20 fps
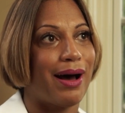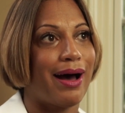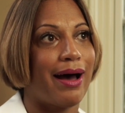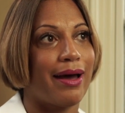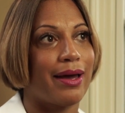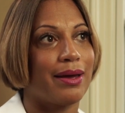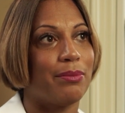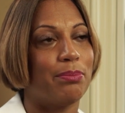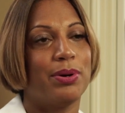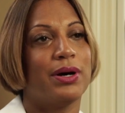
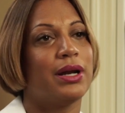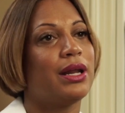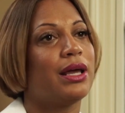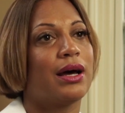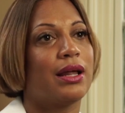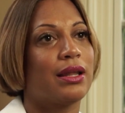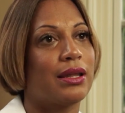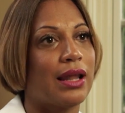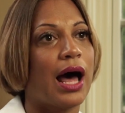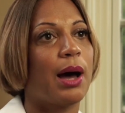by
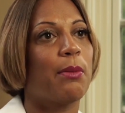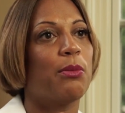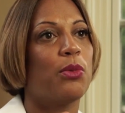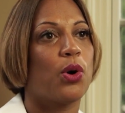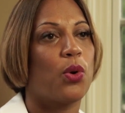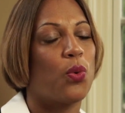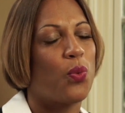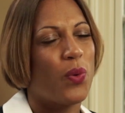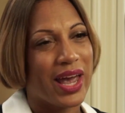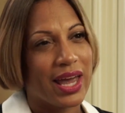putting a lot
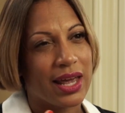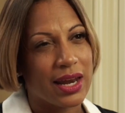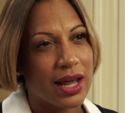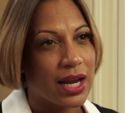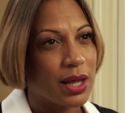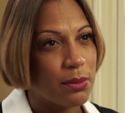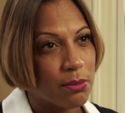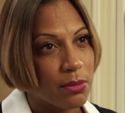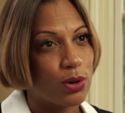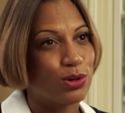more
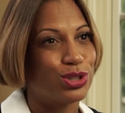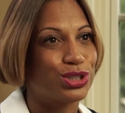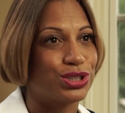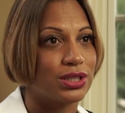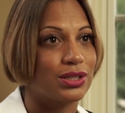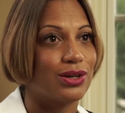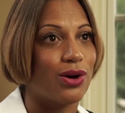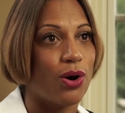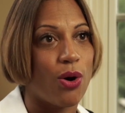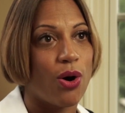weight and
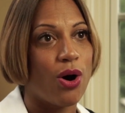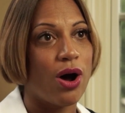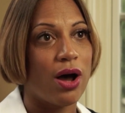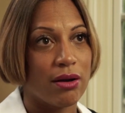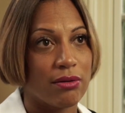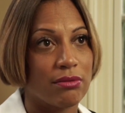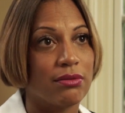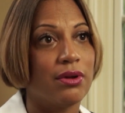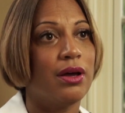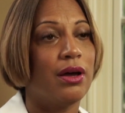emotion
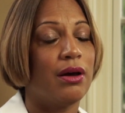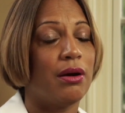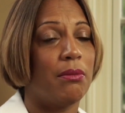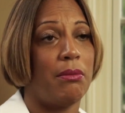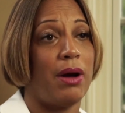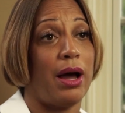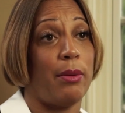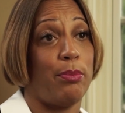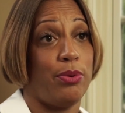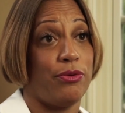on
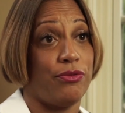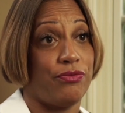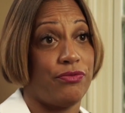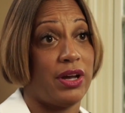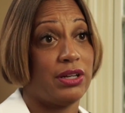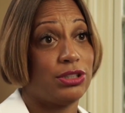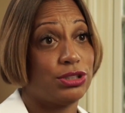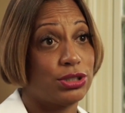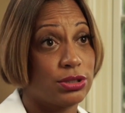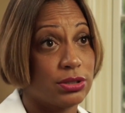my
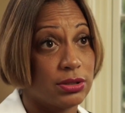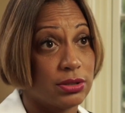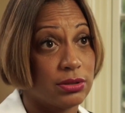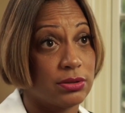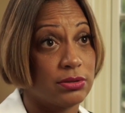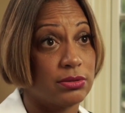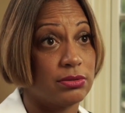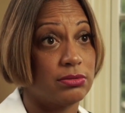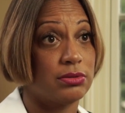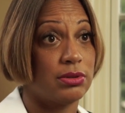
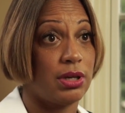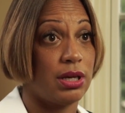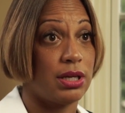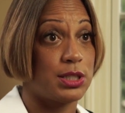professional